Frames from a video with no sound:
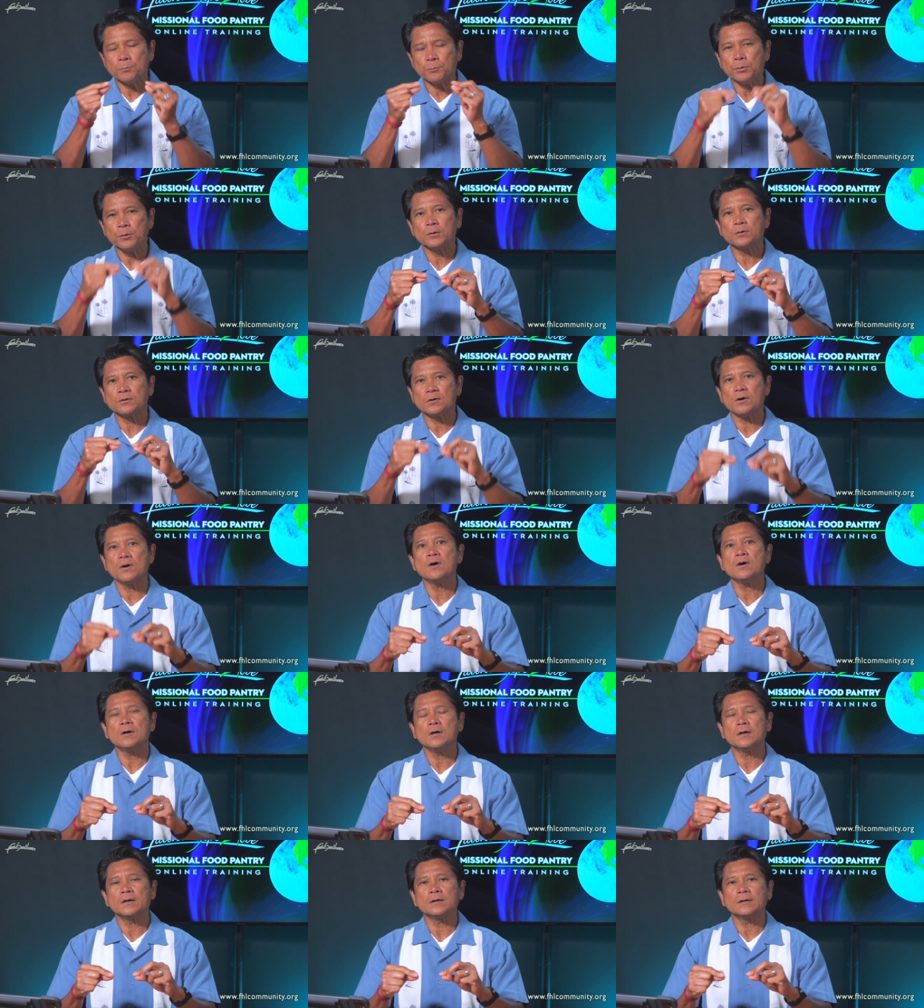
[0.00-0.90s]
put
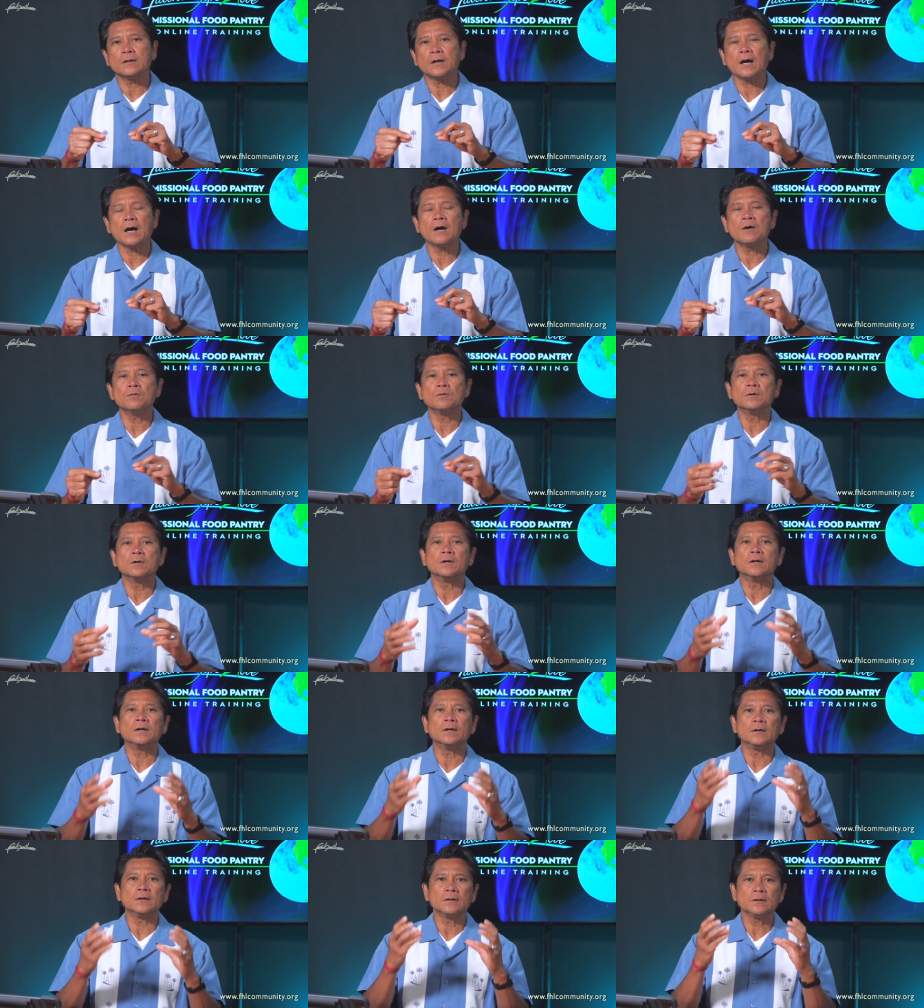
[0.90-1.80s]
on
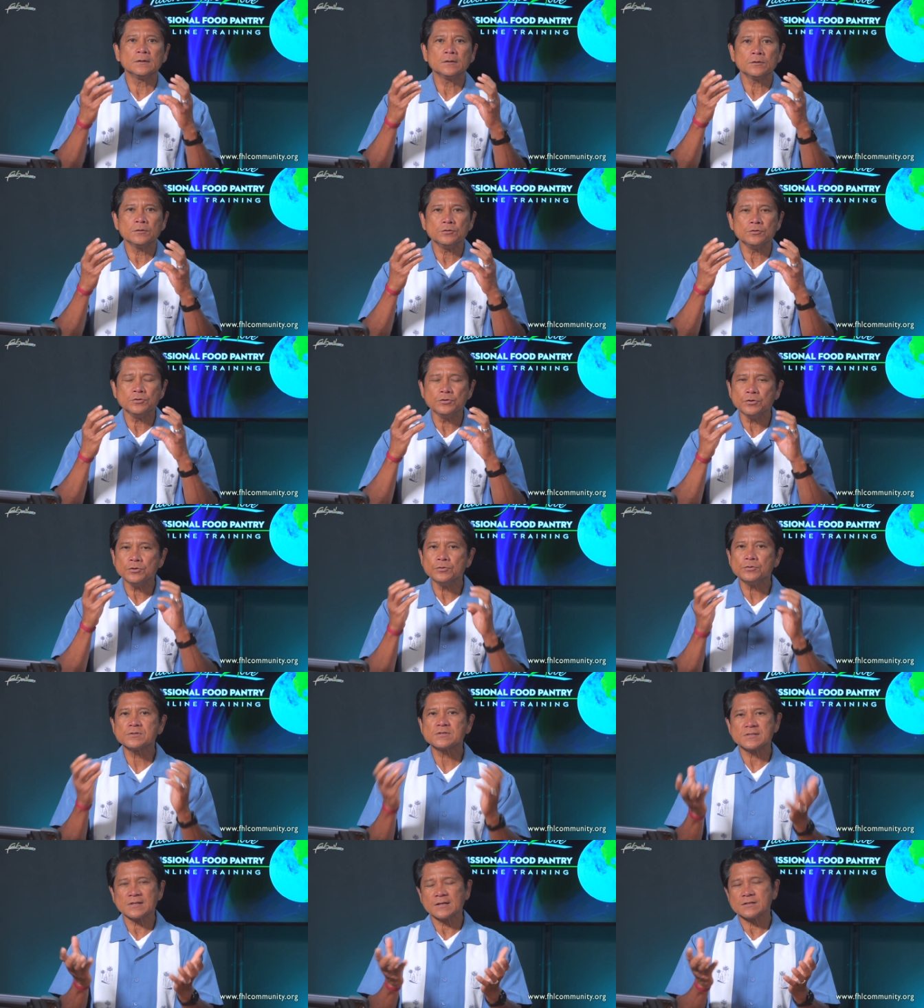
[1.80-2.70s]
our
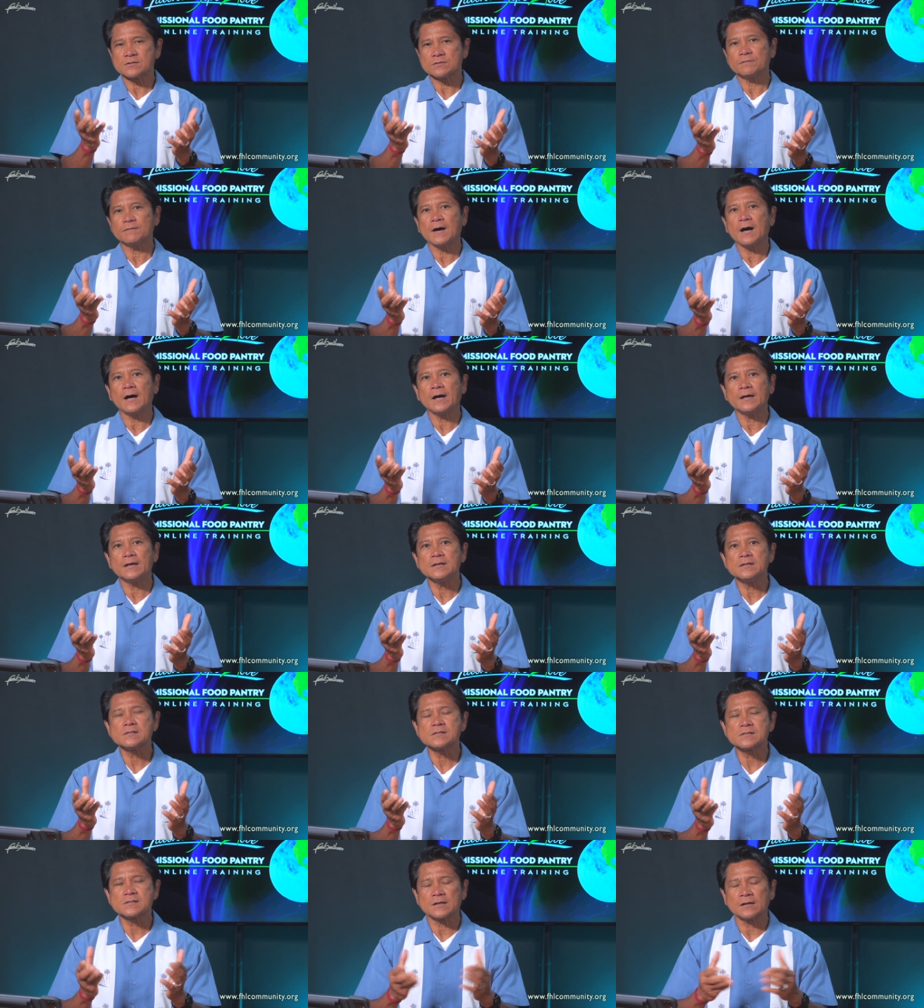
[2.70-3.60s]
new sets of
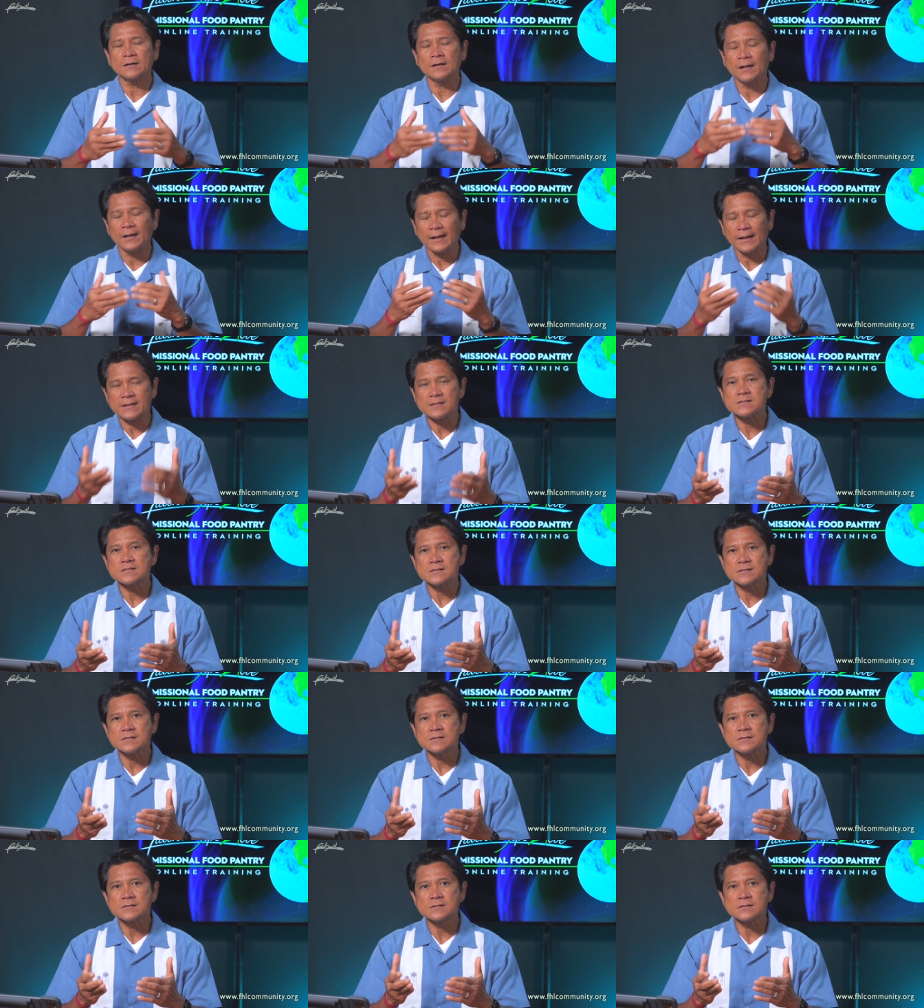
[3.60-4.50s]
eyes, our
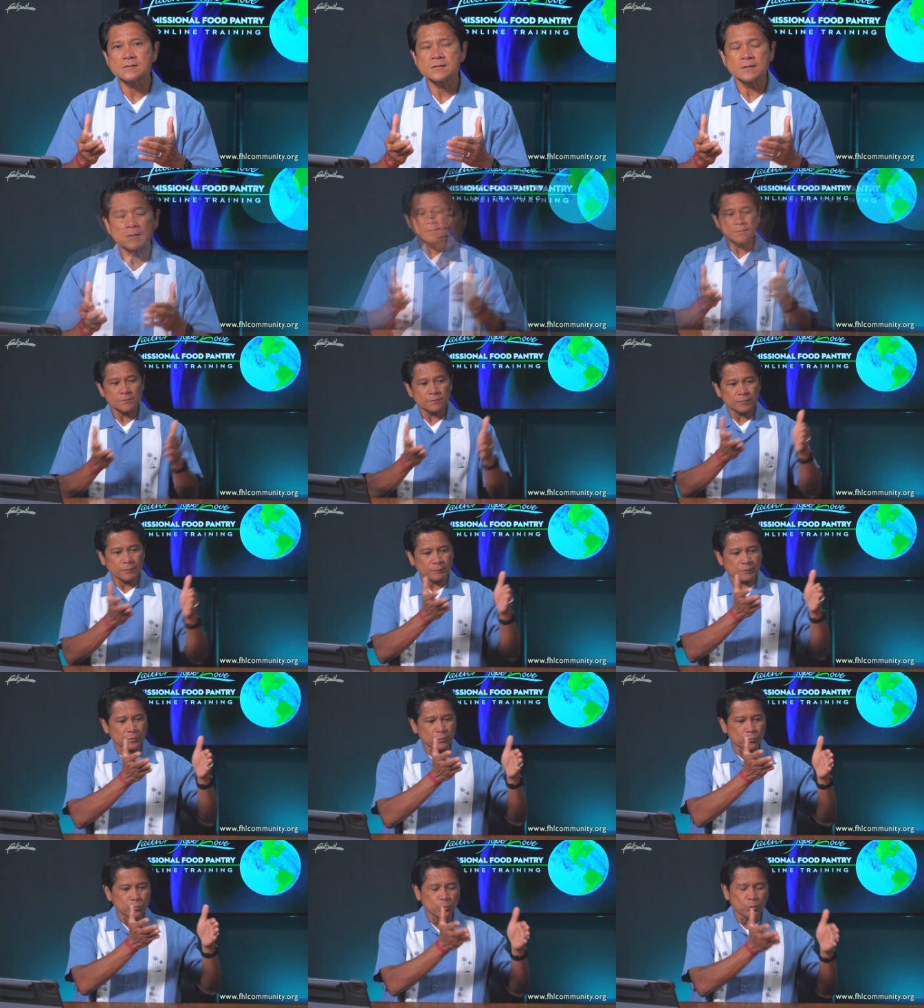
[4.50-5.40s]
lenses
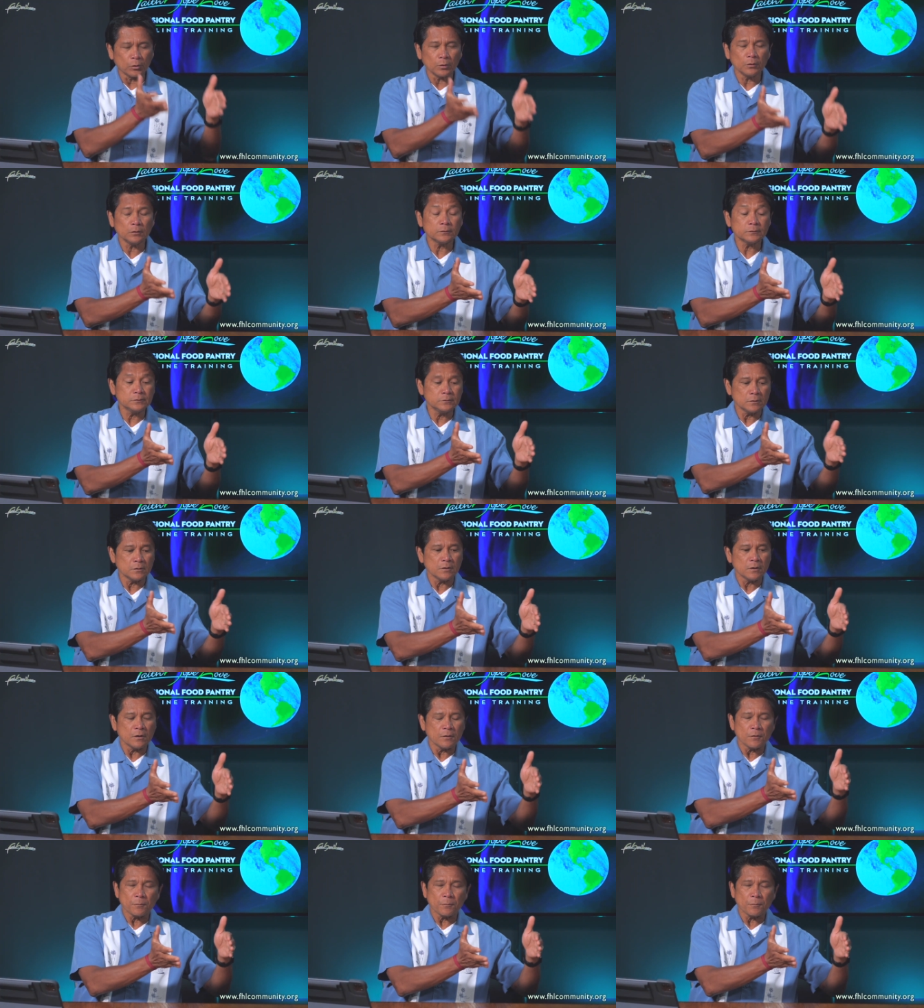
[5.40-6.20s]
from the world